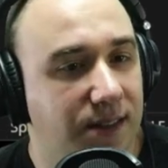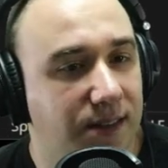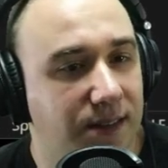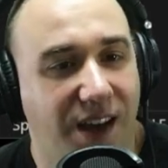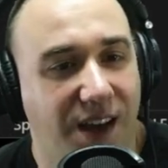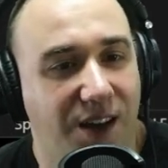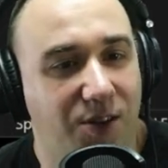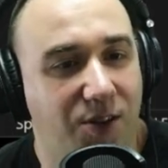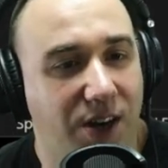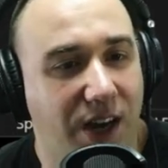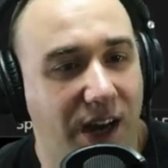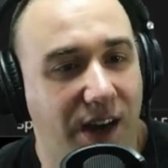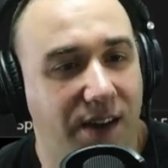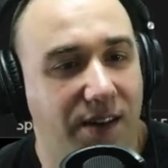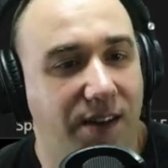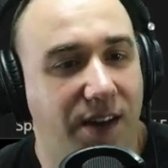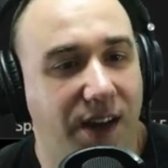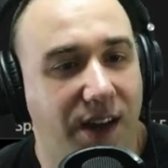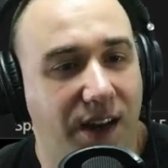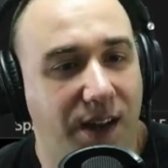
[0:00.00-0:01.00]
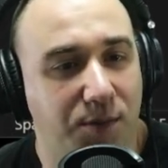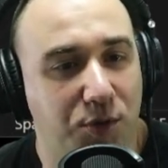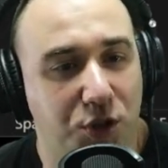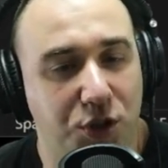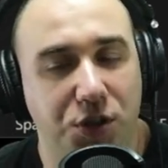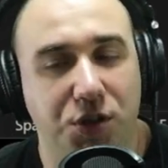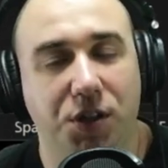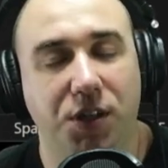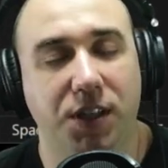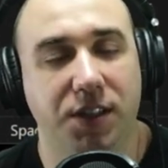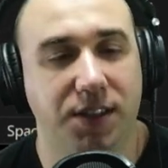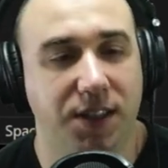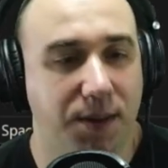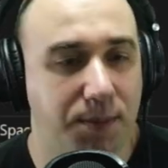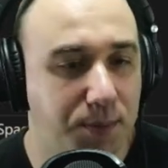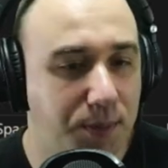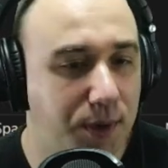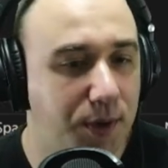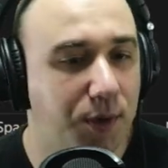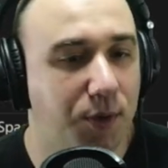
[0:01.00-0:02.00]
Okay, and I'm sure at
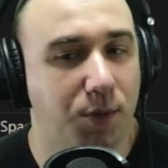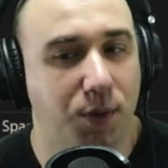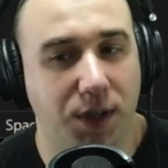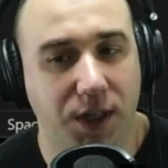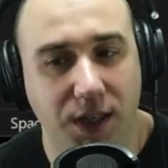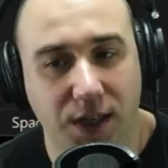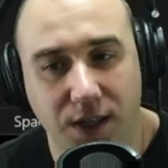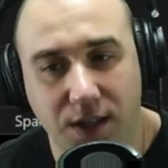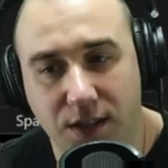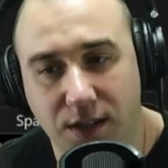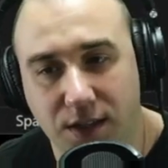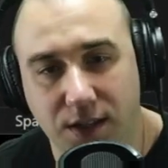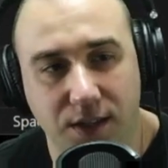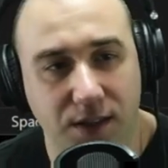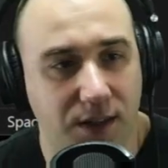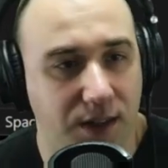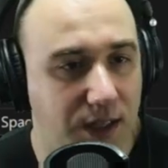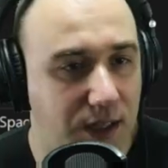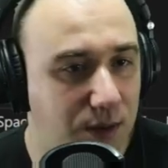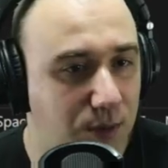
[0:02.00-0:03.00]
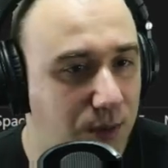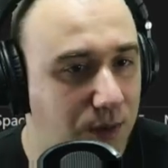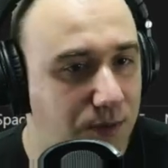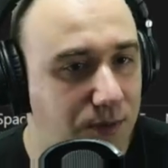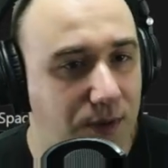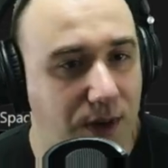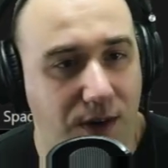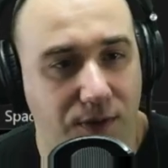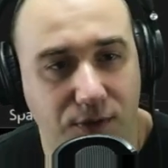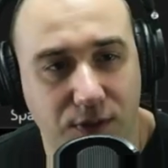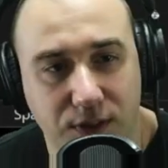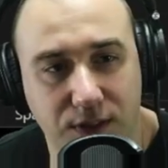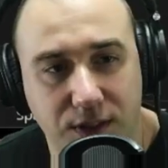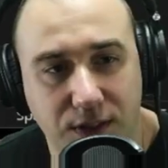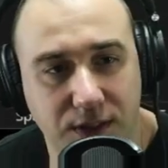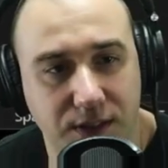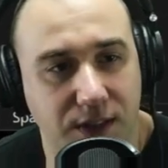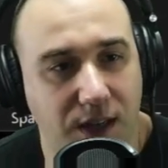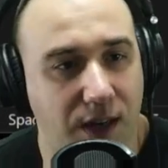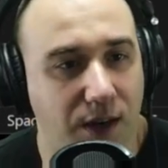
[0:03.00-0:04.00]
some point we can deal with
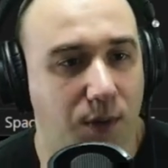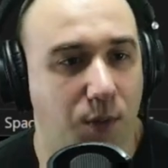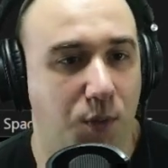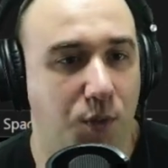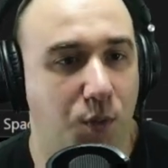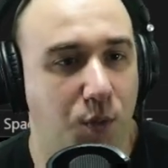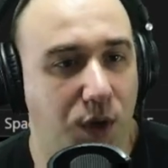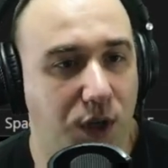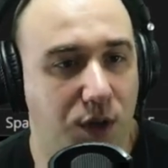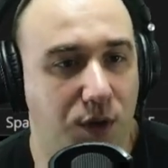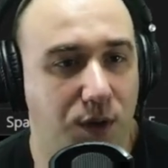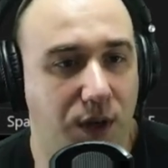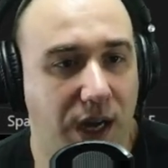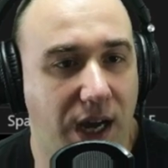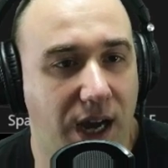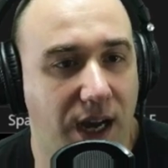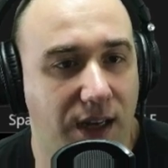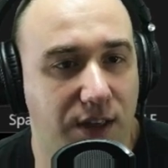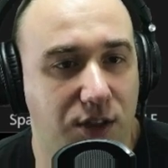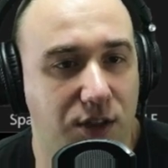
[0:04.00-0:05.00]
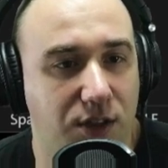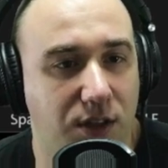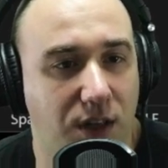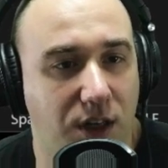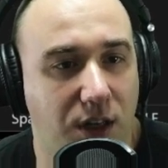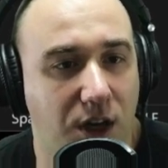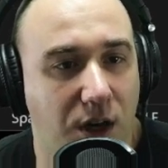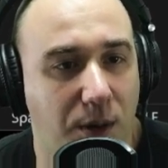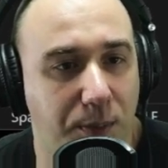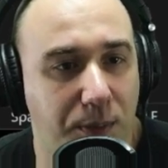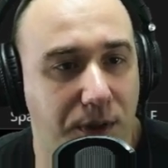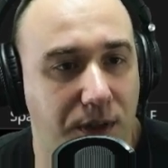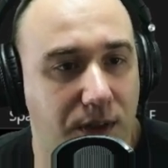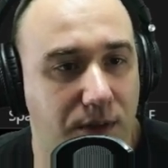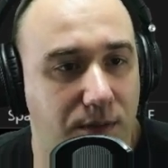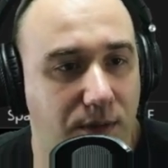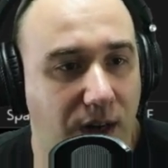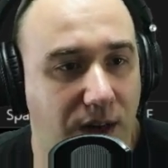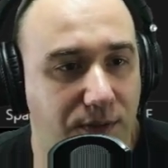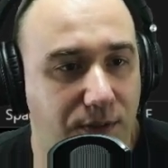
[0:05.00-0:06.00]
references and we could actually copy
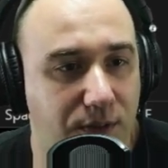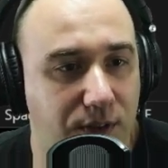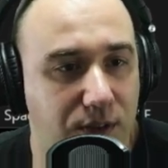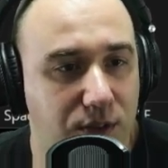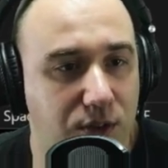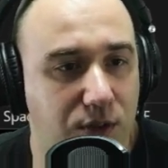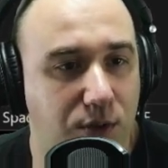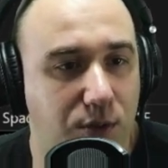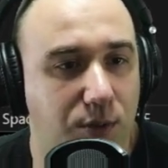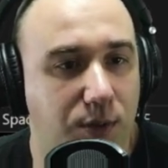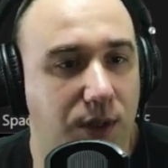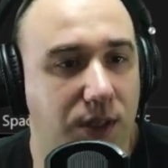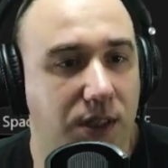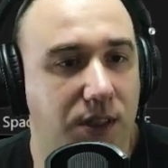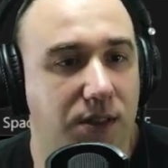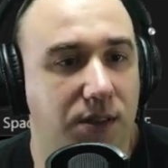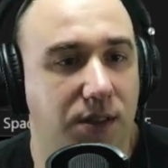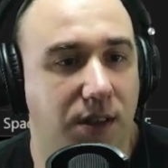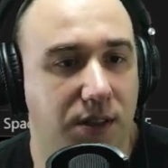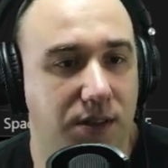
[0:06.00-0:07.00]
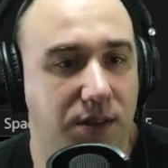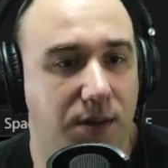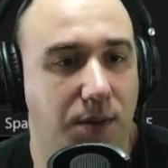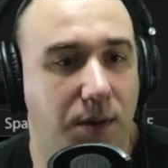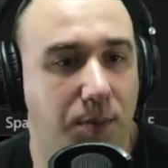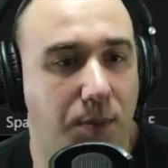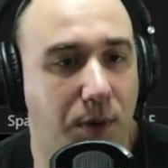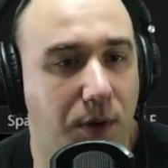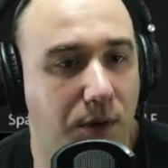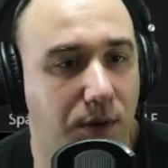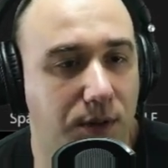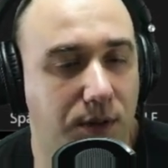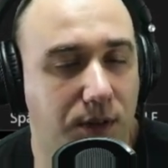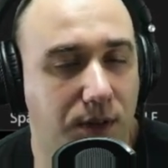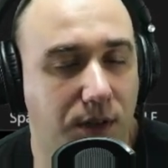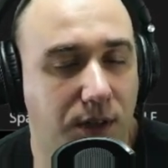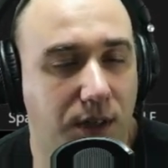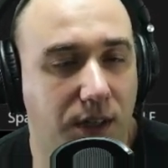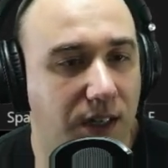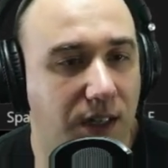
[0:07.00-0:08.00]
the reference to it as a
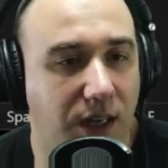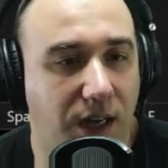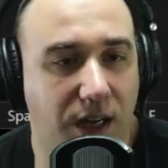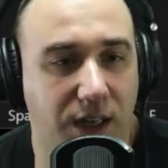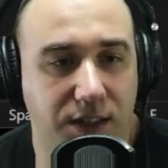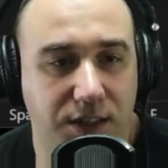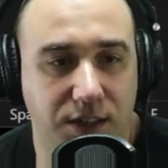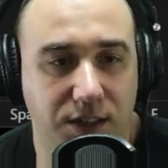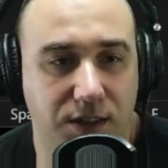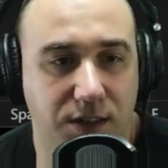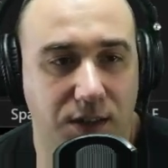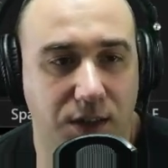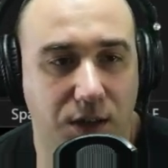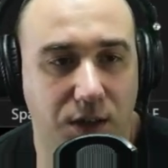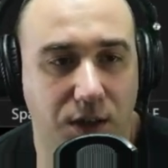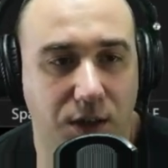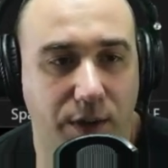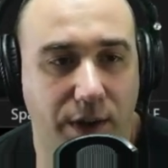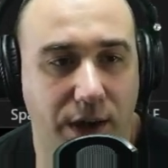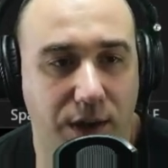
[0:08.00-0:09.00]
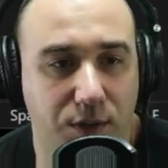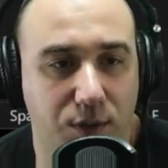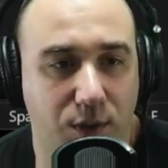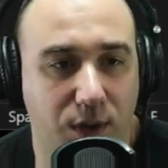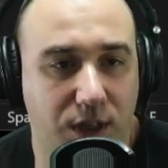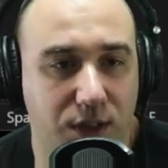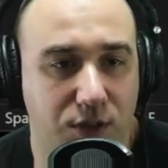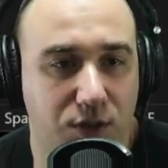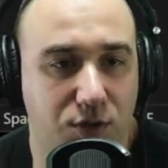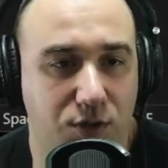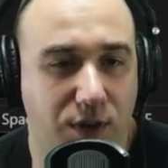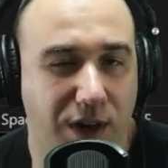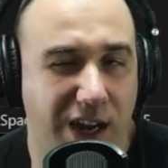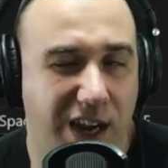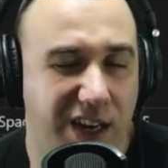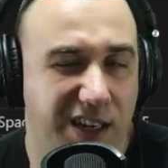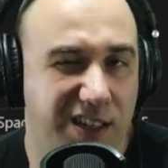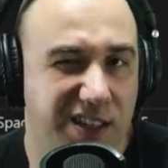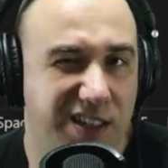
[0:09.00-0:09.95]
pointer. I just don't know how to extract